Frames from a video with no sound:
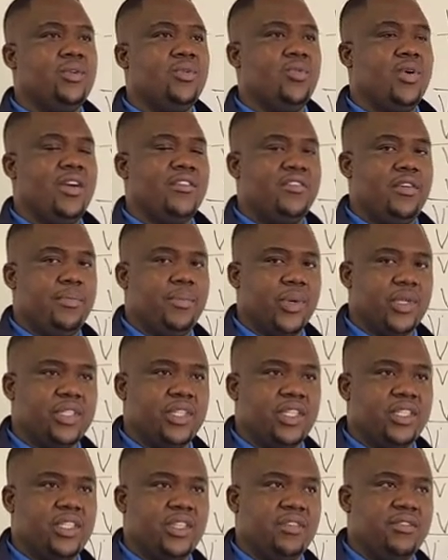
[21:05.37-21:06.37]
we have a
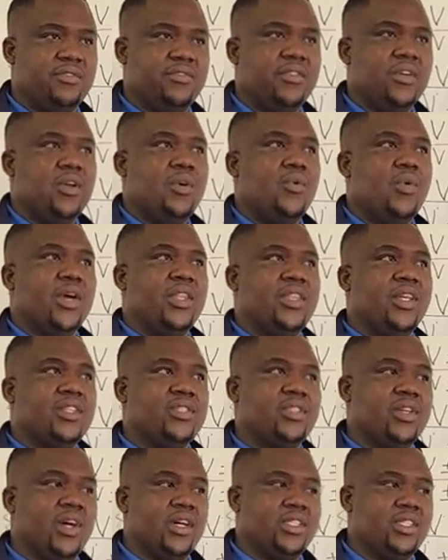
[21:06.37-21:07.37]
positive. When the
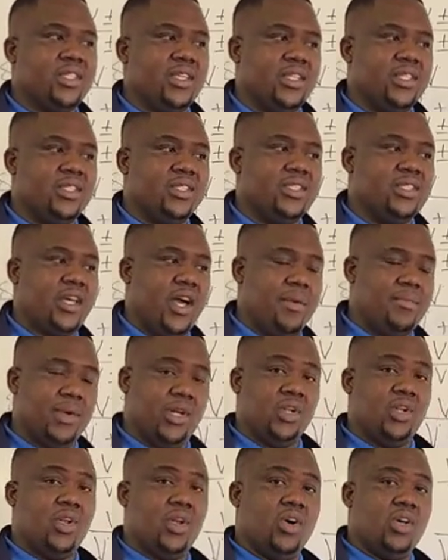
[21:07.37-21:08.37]
source is
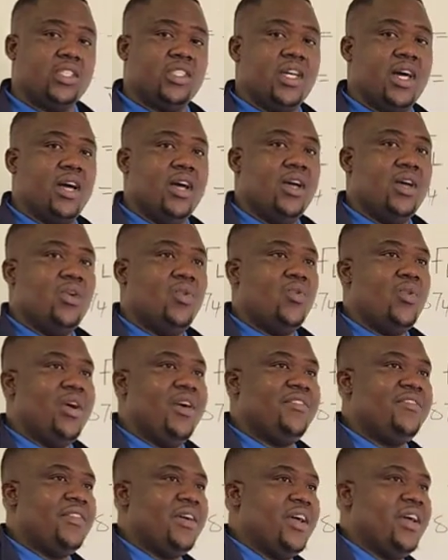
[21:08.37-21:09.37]
coming closer, we
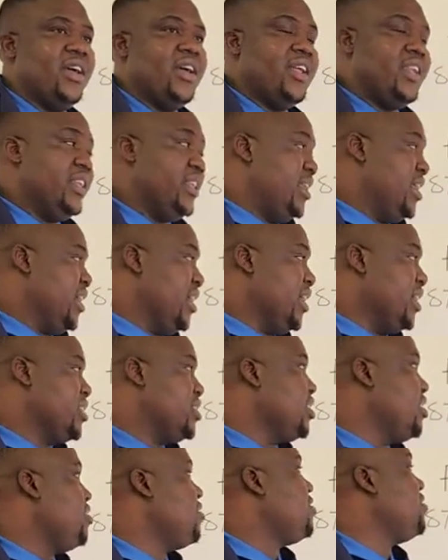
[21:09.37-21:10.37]
have a
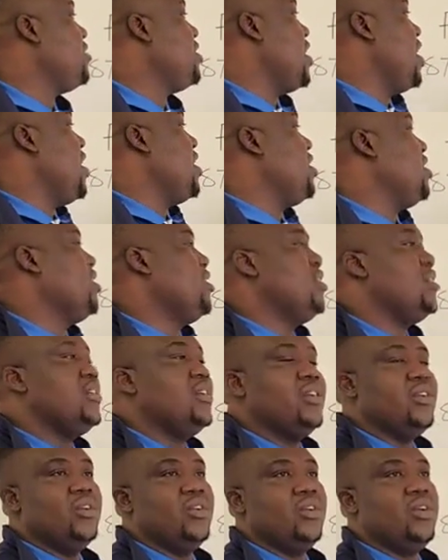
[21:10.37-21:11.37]
negative. Then
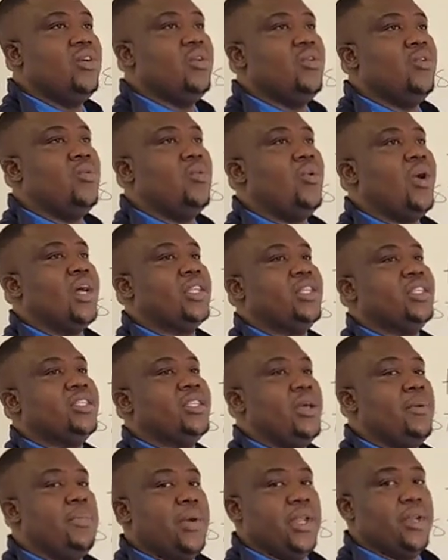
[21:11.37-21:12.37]
what is
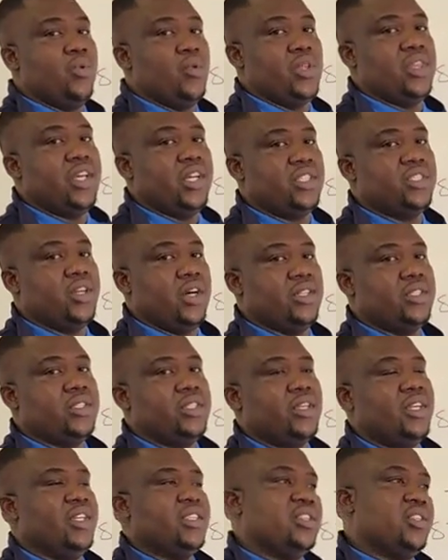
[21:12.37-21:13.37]
happening with the source
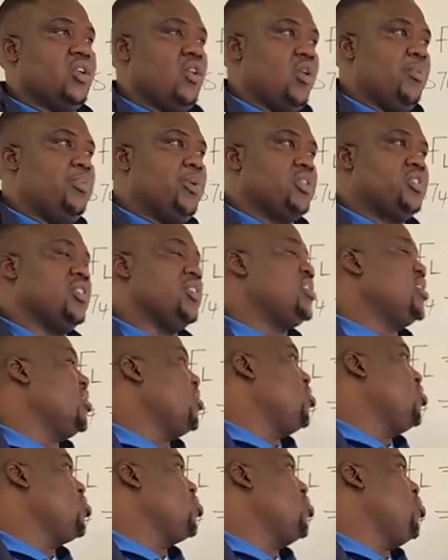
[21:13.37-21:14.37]
is the
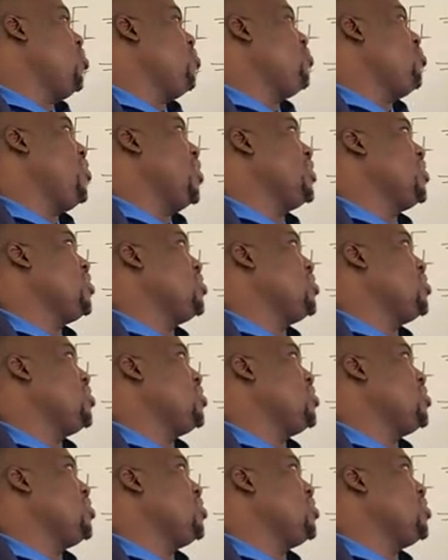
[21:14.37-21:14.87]
opposition of what